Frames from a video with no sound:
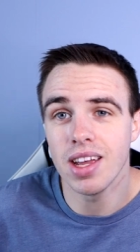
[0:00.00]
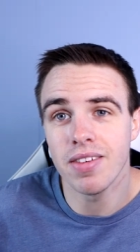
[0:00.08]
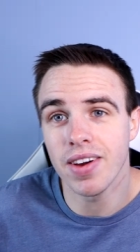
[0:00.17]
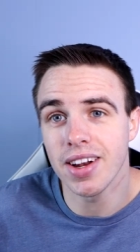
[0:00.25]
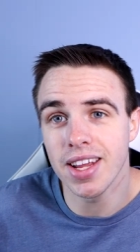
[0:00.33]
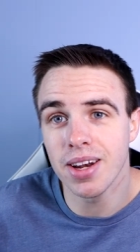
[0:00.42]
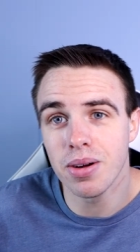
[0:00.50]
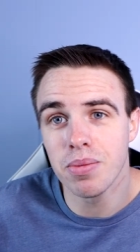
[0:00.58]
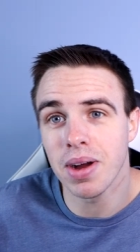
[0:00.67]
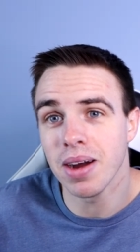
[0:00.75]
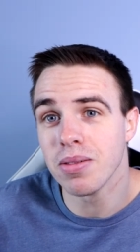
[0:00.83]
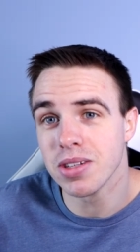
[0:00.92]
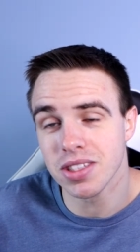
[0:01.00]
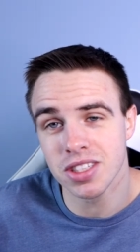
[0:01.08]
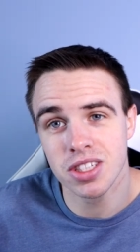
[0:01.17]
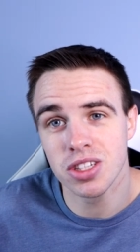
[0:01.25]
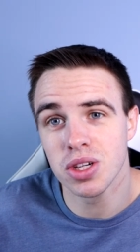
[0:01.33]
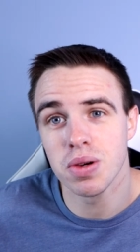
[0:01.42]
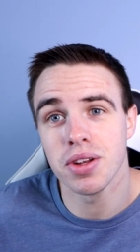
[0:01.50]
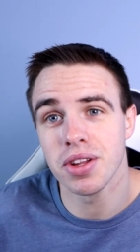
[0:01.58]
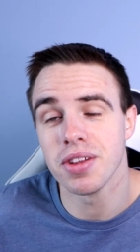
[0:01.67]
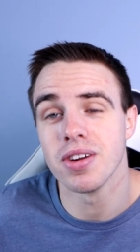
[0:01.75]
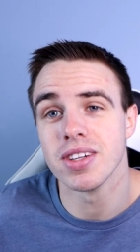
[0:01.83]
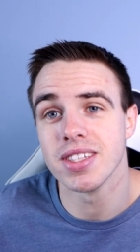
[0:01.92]
If I need them, I would just go out
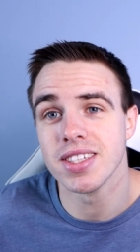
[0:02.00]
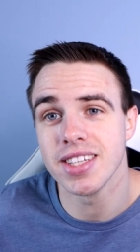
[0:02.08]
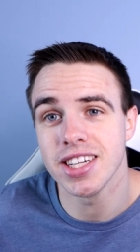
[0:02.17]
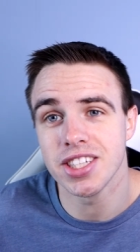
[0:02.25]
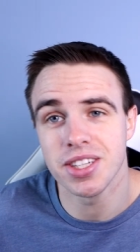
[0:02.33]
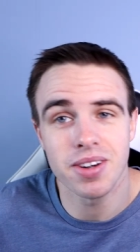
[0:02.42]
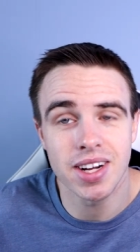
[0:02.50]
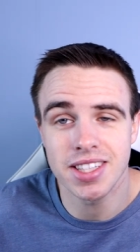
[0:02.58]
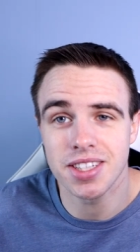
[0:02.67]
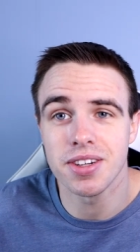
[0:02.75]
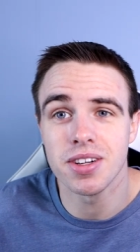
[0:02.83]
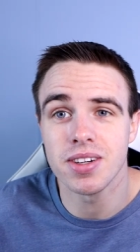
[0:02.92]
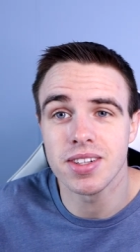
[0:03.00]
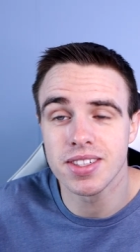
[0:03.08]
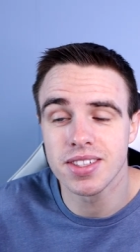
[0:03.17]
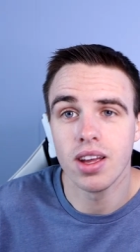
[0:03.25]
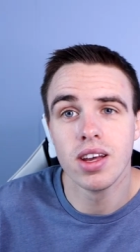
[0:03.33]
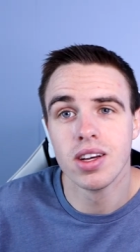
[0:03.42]
to the nurse's station or ask a nurse.